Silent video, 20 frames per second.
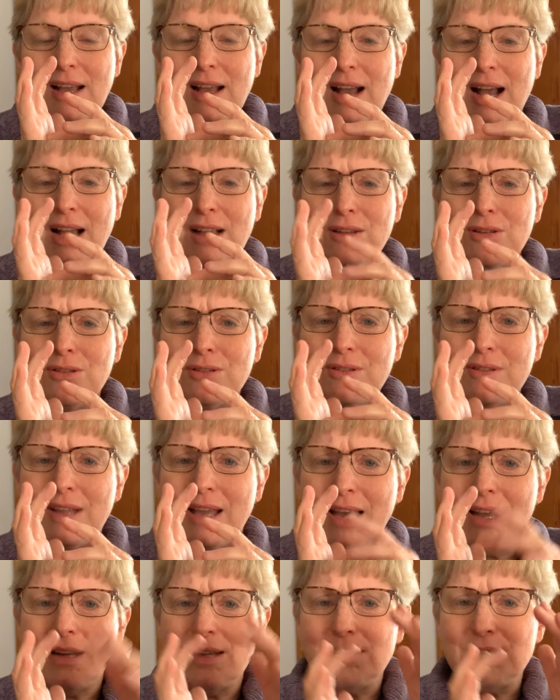I learned
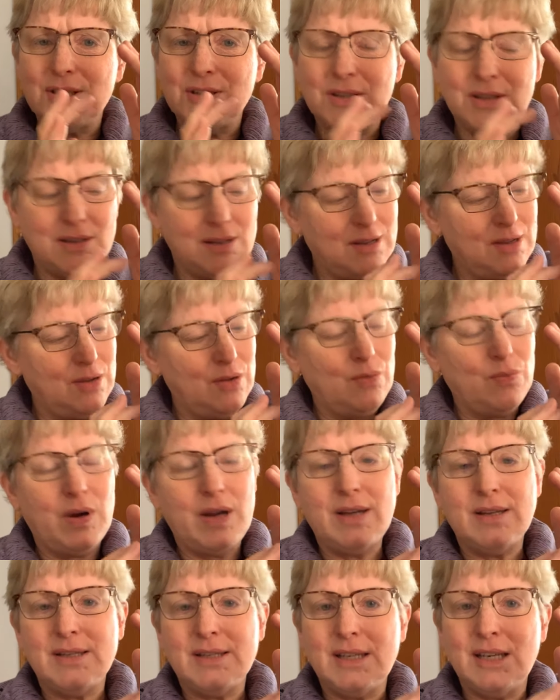that as a way
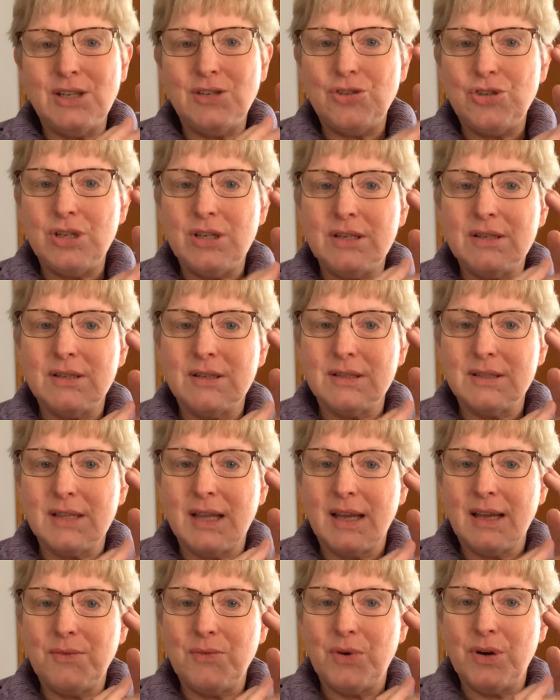to say Jesus,
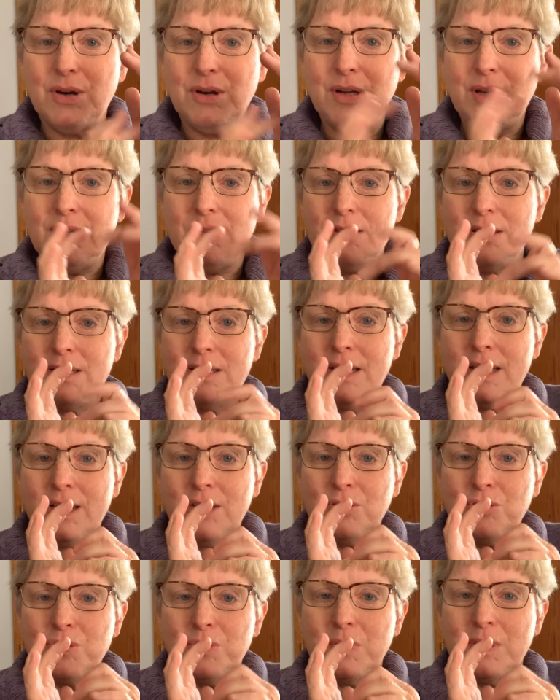like where the
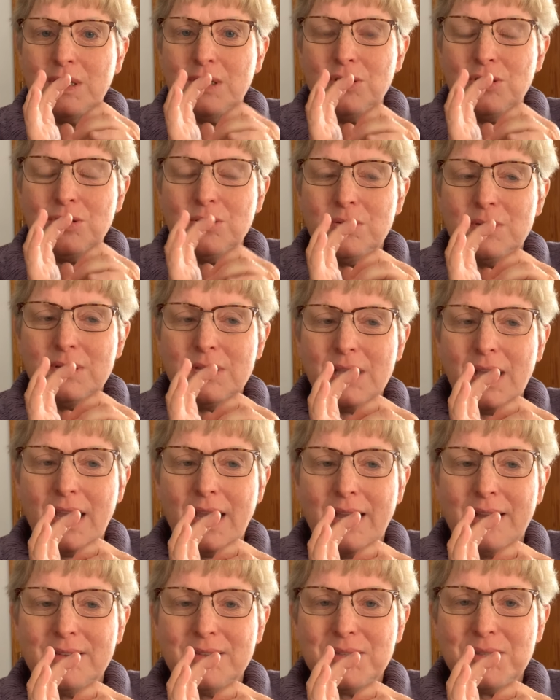nails went into his
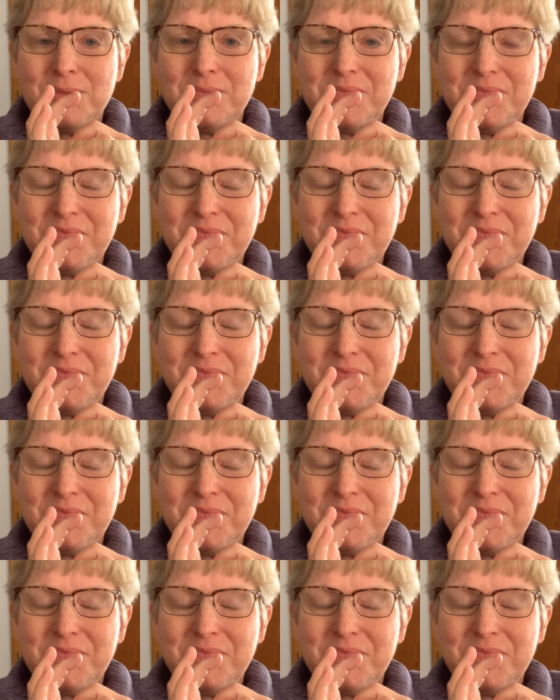hands.